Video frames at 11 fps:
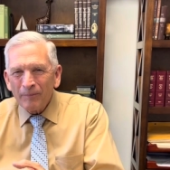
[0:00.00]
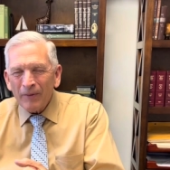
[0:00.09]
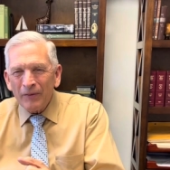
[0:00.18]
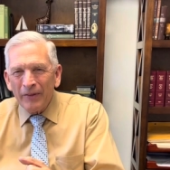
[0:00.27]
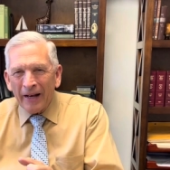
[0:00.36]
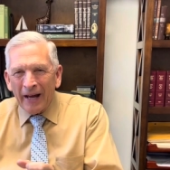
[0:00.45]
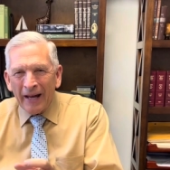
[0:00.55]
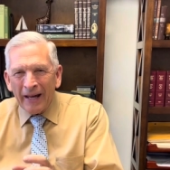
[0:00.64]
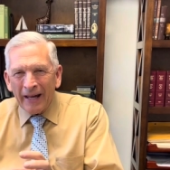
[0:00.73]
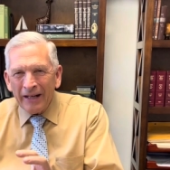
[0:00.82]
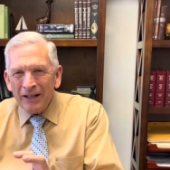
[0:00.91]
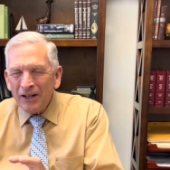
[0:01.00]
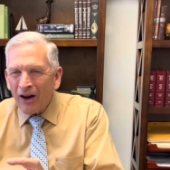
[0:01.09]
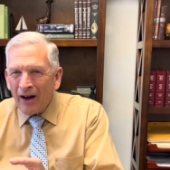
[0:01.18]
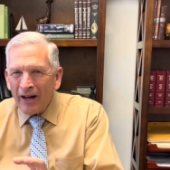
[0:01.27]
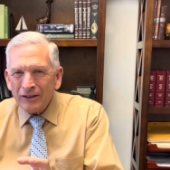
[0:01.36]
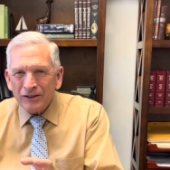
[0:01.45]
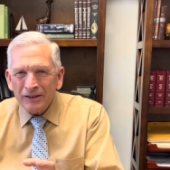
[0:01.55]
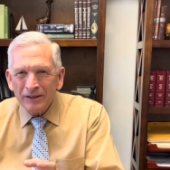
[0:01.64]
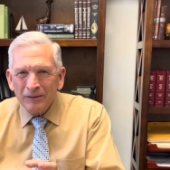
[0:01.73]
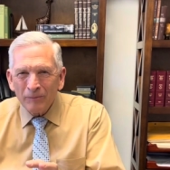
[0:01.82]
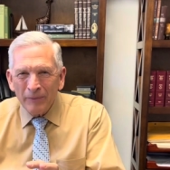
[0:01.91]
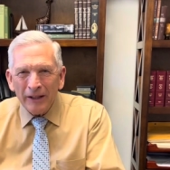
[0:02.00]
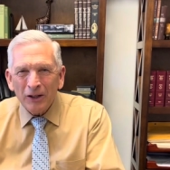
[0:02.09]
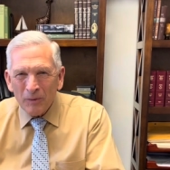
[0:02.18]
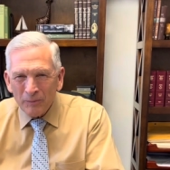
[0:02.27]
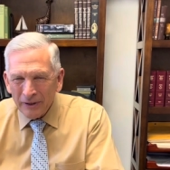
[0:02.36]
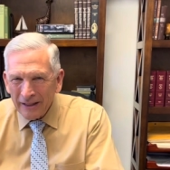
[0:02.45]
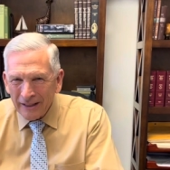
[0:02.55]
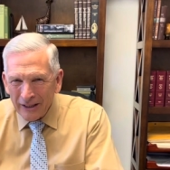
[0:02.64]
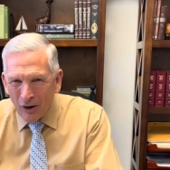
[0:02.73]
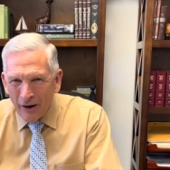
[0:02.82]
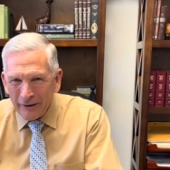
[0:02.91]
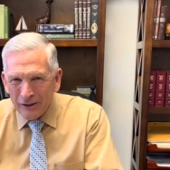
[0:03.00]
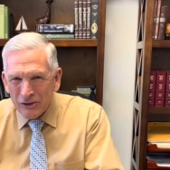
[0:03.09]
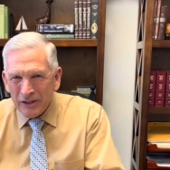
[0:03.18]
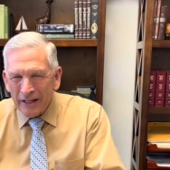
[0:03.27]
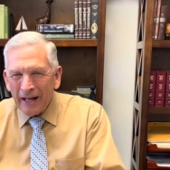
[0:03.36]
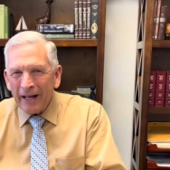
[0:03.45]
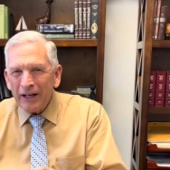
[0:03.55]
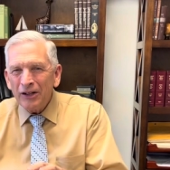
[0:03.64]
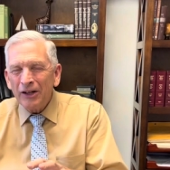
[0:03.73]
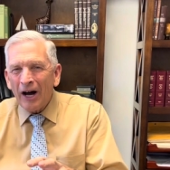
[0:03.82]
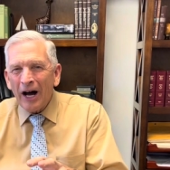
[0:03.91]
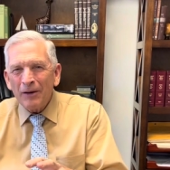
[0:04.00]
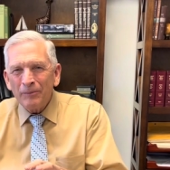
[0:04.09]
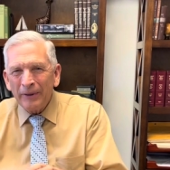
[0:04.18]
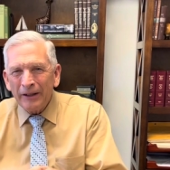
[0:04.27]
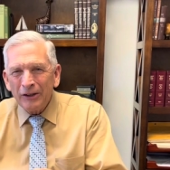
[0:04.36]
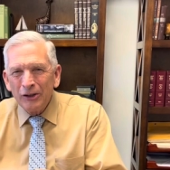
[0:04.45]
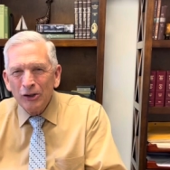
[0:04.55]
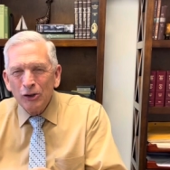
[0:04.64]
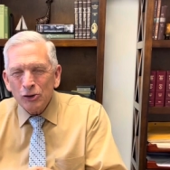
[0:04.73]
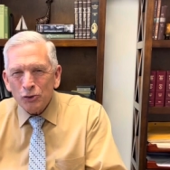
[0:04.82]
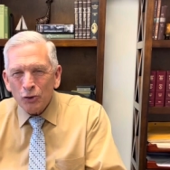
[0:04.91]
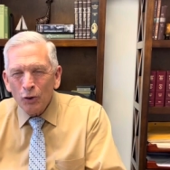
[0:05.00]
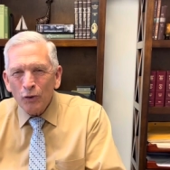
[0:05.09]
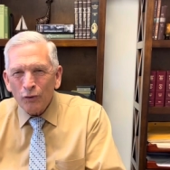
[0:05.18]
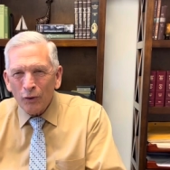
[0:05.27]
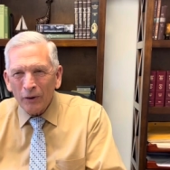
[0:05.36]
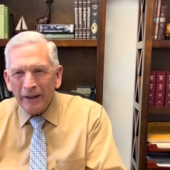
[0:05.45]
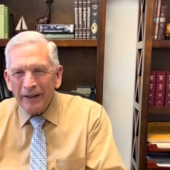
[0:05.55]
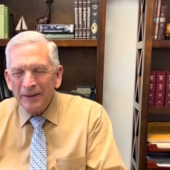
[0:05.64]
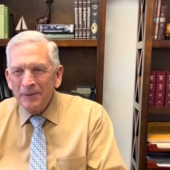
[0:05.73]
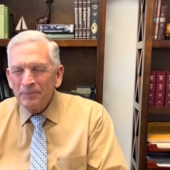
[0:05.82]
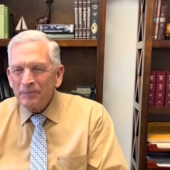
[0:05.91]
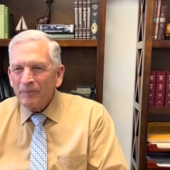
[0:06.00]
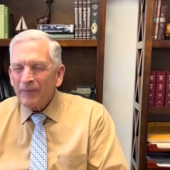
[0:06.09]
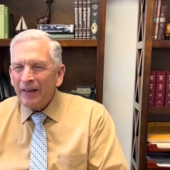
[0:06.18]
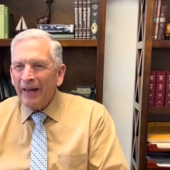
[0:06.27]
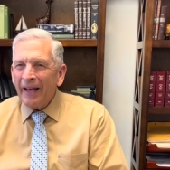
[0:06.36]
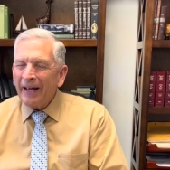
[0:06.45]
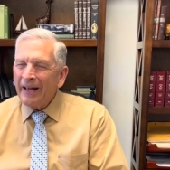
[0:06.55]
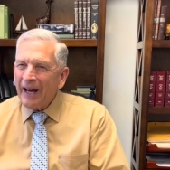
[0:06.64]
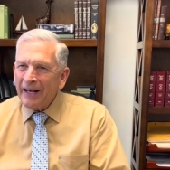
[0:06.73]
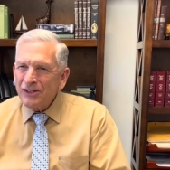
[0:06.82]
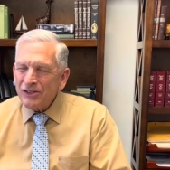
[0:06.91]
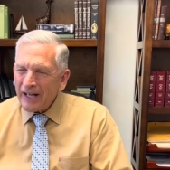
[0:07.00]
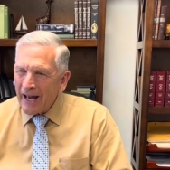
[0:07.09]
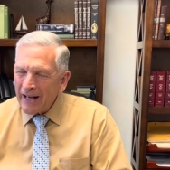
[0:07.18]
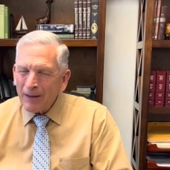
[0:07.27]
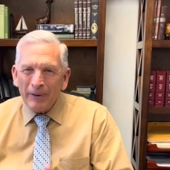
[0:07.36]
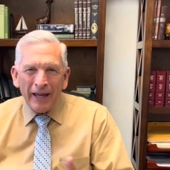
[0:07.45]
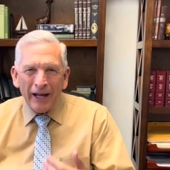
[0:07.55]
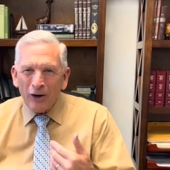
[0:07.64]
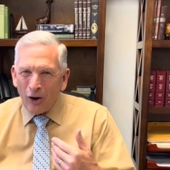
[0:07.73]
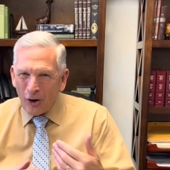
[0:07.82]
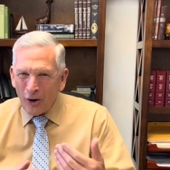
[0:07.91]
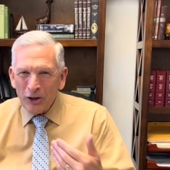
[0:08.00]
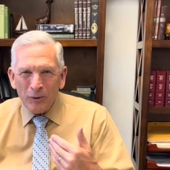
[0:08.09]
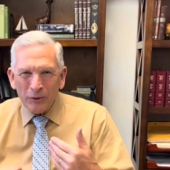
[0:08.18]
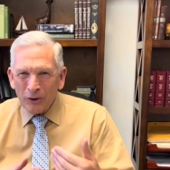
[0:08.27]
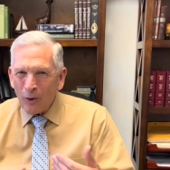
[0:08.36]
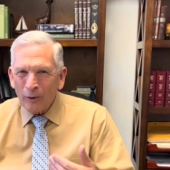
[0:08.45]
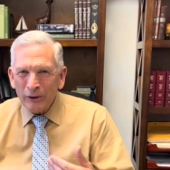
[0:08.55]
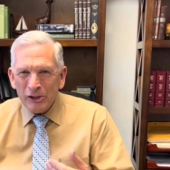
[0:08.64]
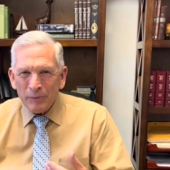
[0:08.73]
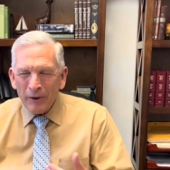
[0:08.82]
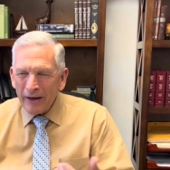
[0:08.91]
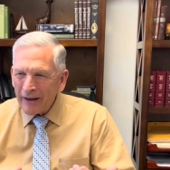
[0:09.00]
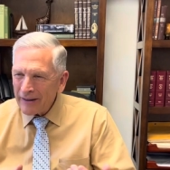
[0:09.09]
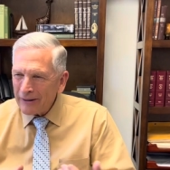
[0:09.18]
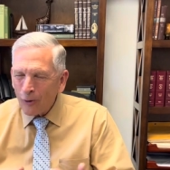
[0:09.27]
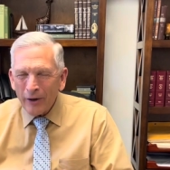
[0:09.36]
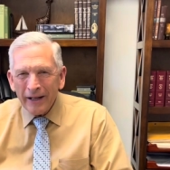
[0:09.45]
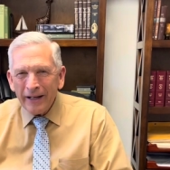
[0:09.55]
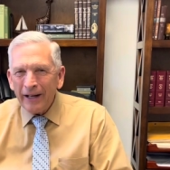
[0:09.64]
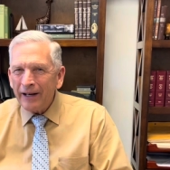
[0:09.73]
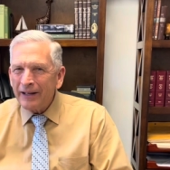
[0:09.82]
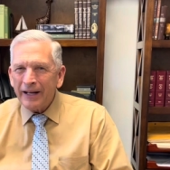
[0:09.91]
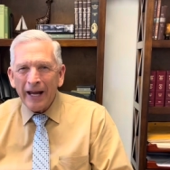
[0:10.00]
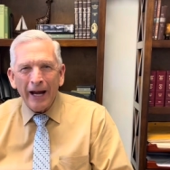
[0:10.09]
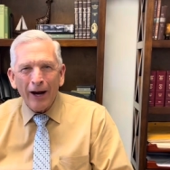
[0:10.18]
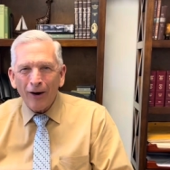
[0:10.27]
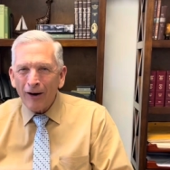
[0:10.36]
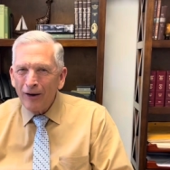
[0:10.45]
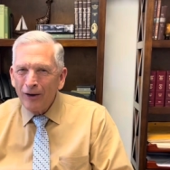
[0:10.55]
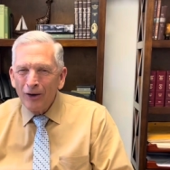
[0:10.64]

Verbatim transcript: that I had not been completely honest, that I had not been truthful. And, and I got inside and I began to argue with the Holy Spirit. And I, Lord, He doesn't care